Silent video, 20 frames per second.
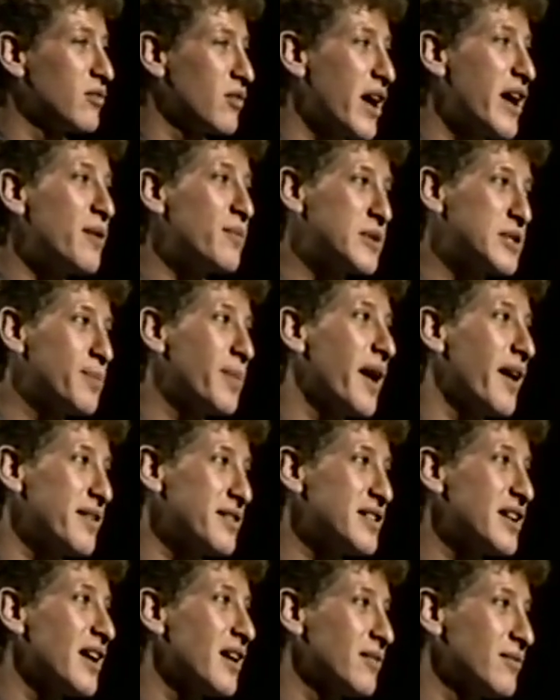great spot
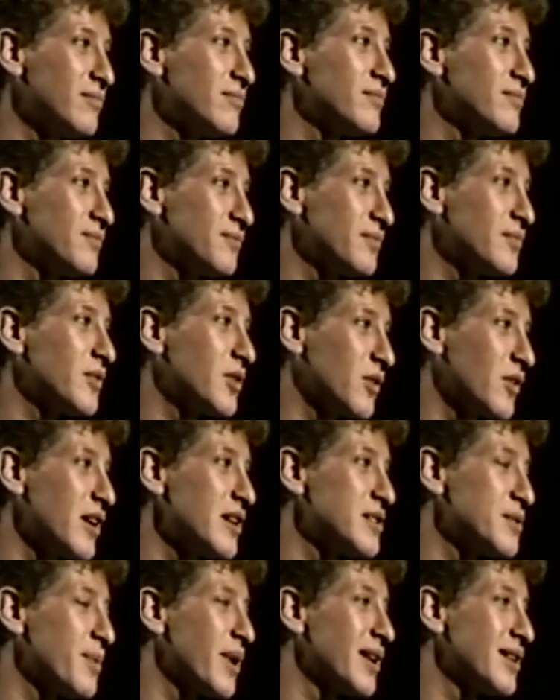in town. Uh-huh.
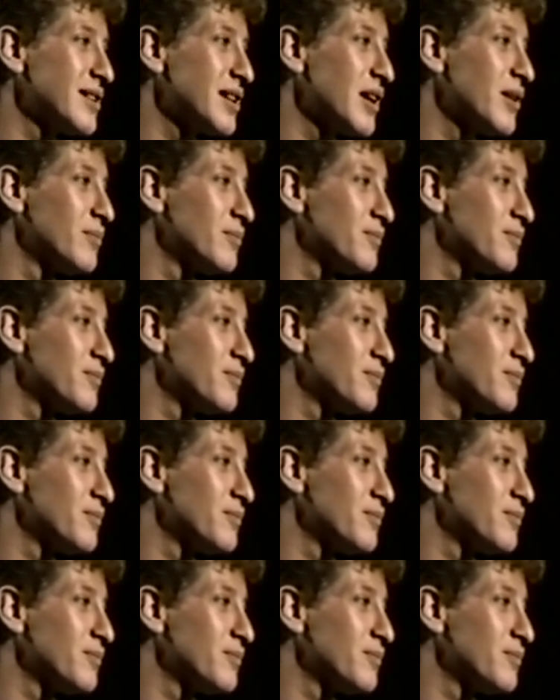Great spot in town.